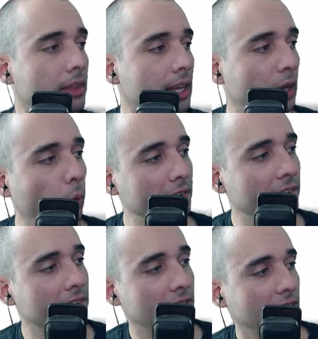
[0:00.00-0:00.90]
It
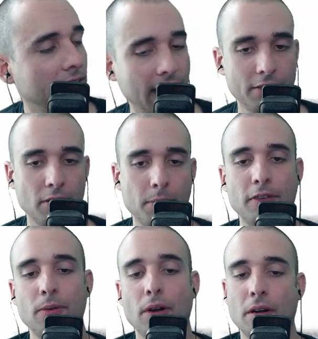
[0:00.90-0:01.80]
wasn't so successful
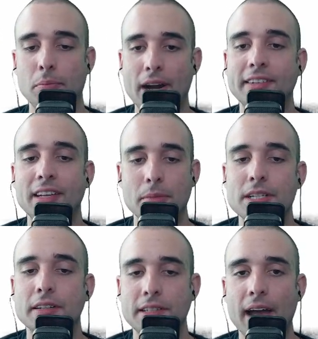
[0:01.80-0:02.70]
for compressed
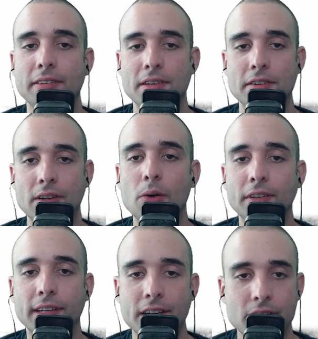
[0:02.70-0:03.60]
images. Yeah, so there's a whole
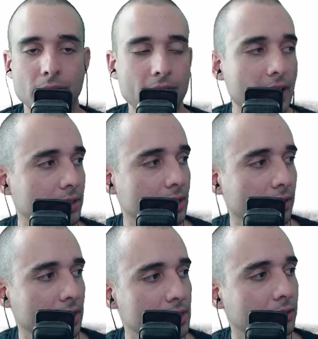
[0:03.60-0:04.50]
section of that on here.
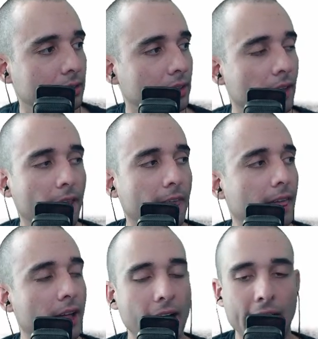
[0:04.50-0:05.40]
Thank you,
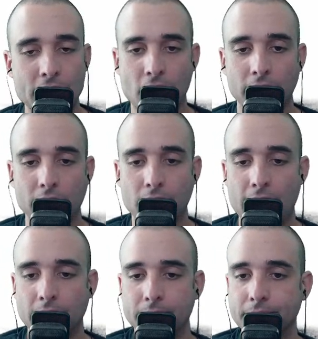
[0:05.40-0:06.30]
Charlie, for that.